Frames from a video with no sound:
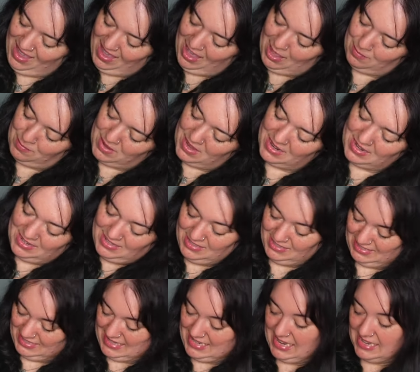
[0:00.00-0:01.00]
I'm
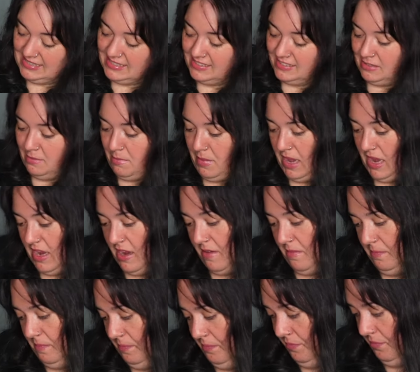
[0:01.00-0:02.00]
gonna
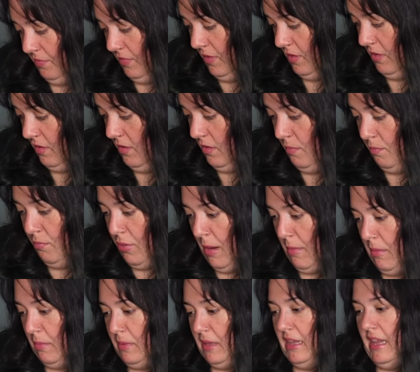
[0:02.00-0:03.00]
guesstimate
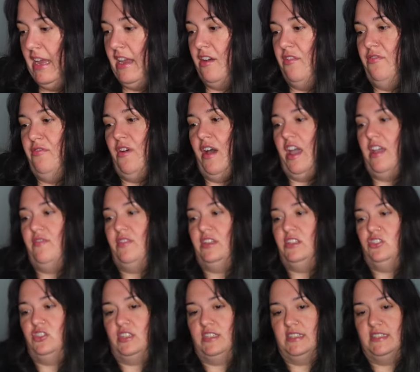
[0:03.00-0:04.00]
probably like a five
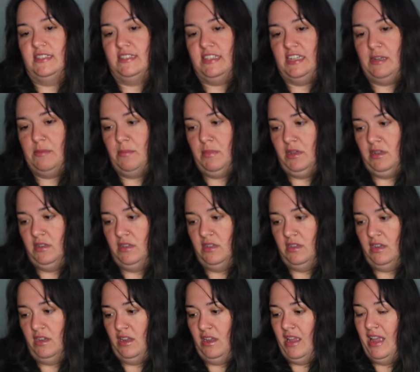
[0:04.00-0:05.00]
inch inseam.
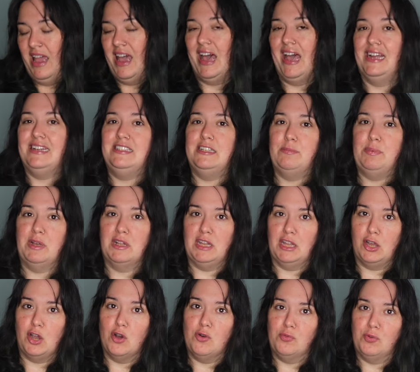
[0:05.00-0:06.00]
I typically
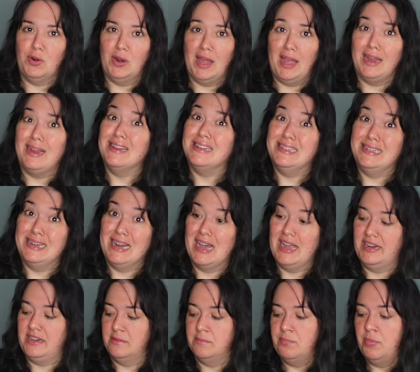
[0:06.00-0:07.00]
go for like
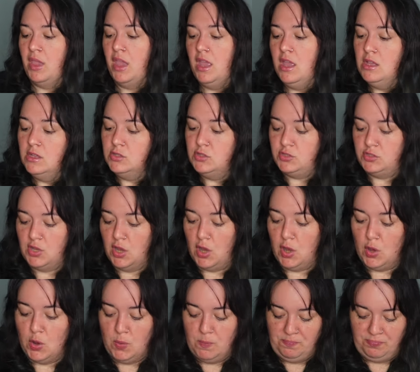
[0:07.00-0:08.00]
nine.
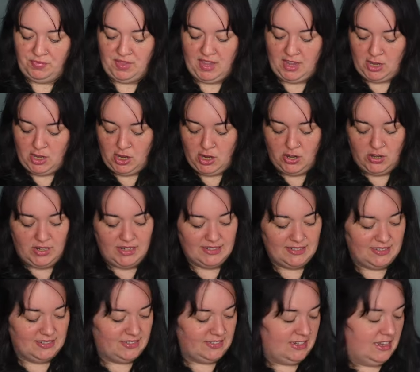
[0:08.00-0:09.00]
So
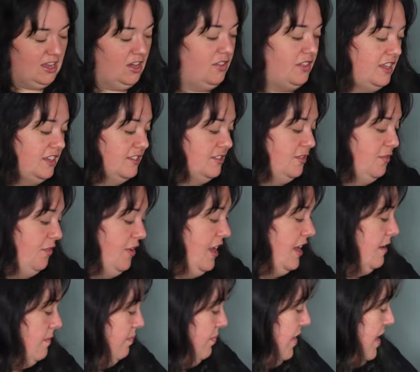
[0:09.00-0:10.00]
curious to see how these fit.